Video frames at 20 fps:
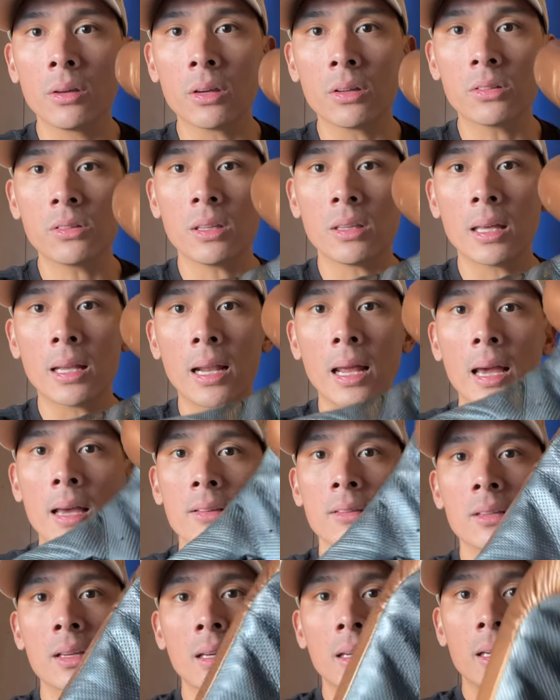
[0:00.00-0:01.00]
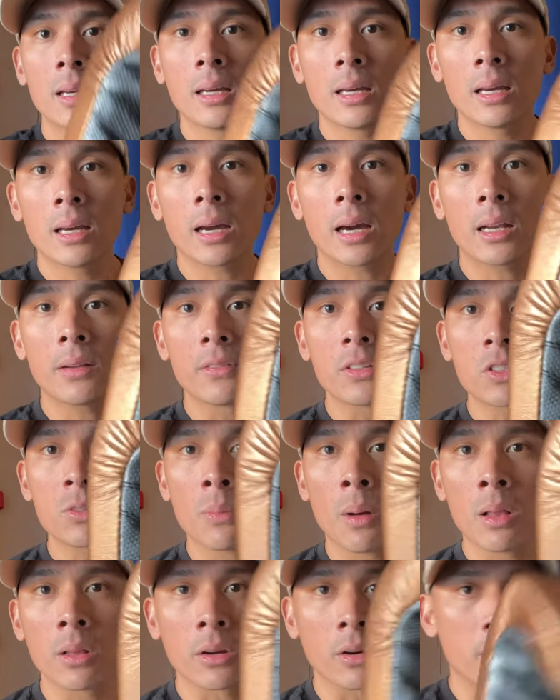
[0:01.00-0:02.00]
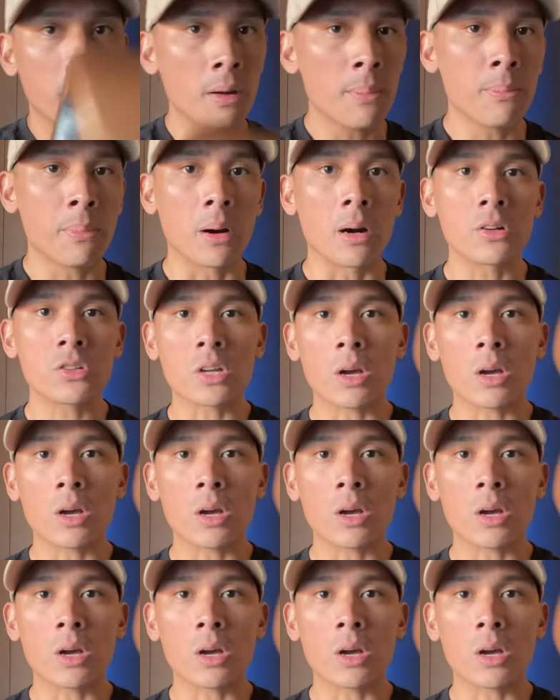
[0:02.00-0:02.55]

You can see that it has kind of a smaller grip bar.